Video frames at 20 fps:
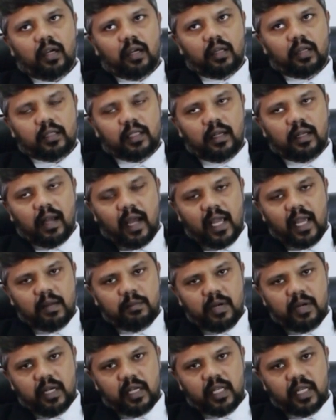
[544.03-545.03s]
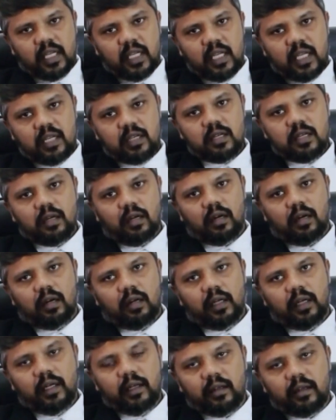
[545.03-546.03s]
the liability
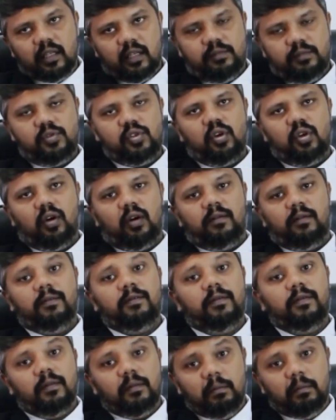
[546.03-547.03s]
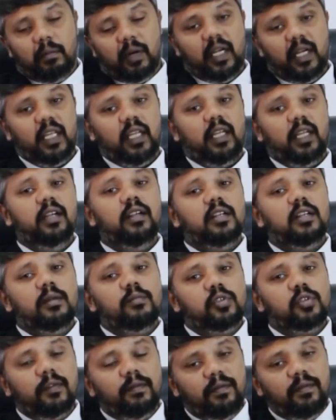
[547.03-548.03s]
in terms of money, in
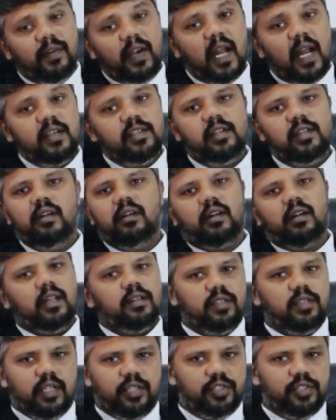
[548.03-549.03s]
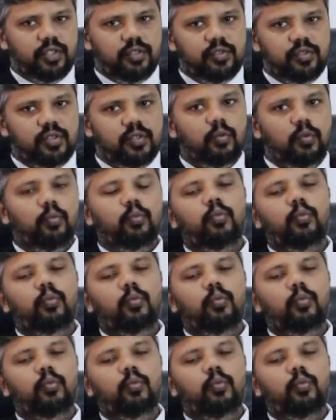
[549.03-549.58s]
terms of financial transactions